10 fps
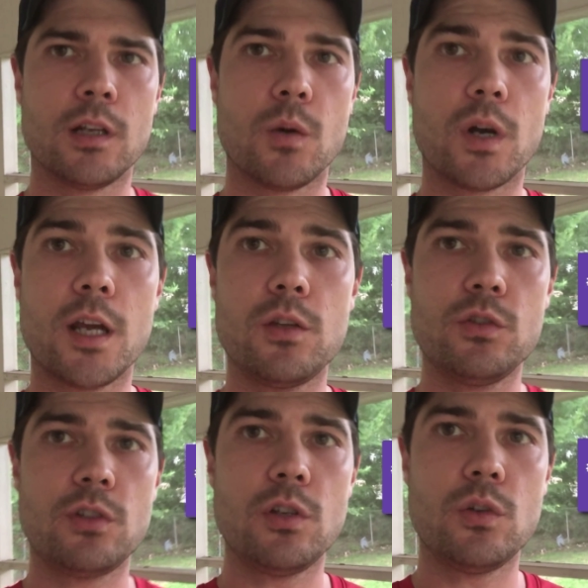Now what I
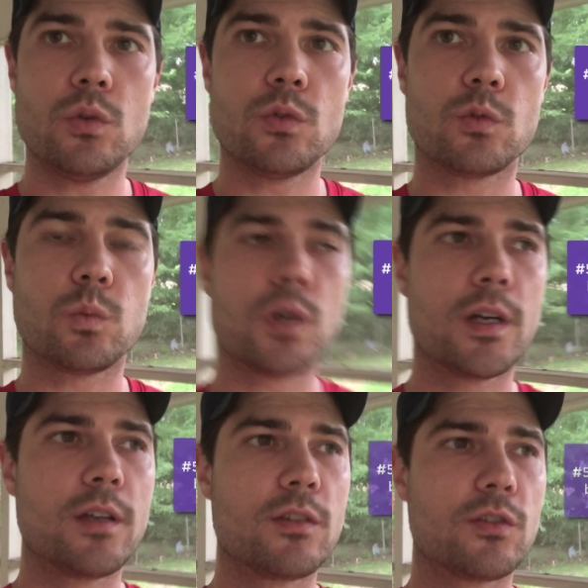used to use
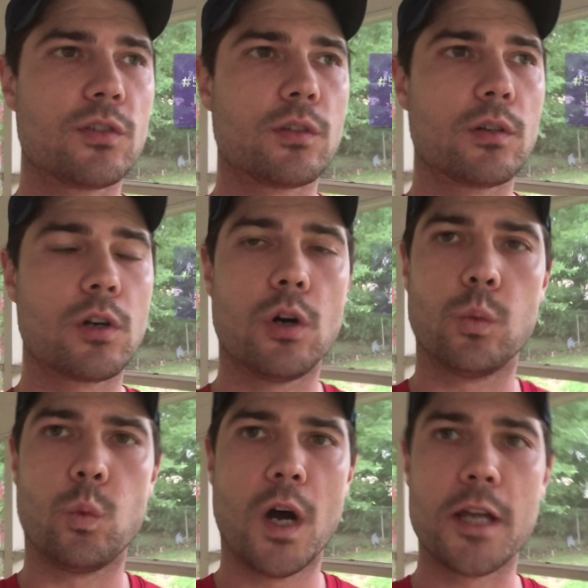was
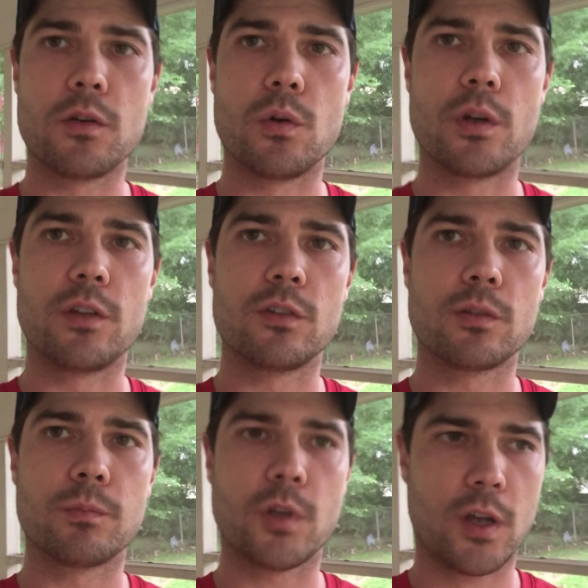called white noise,